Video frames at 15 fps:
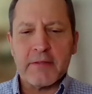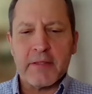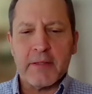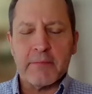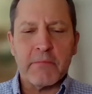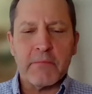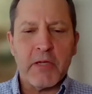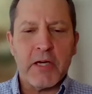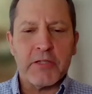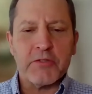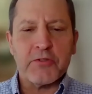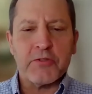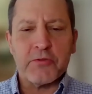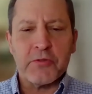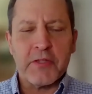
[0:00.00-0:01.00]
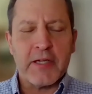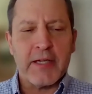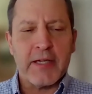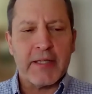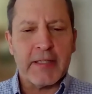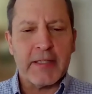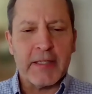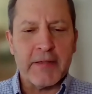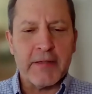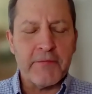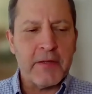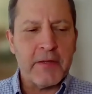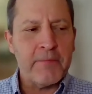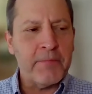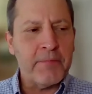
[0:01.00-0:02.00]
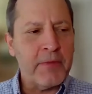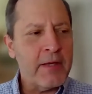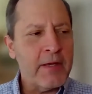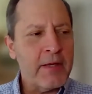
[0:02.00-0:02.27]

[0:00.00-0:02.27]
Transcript: that I'm not sure that I can give them.